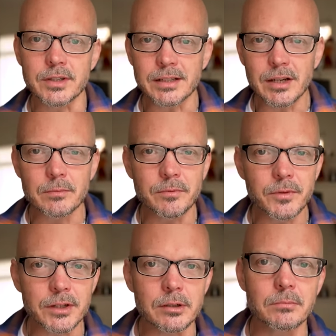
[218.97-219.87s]
That's how I'm
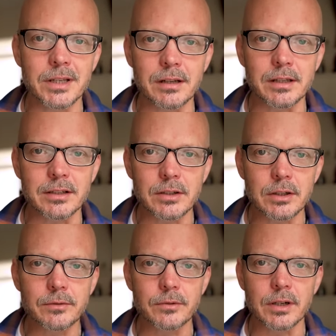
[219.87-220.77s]
fundamentally
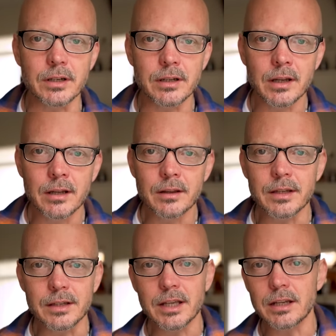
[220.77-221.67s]
different
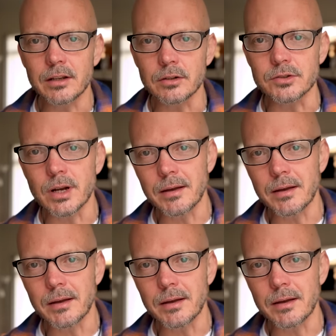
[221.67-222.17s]
than dating coach.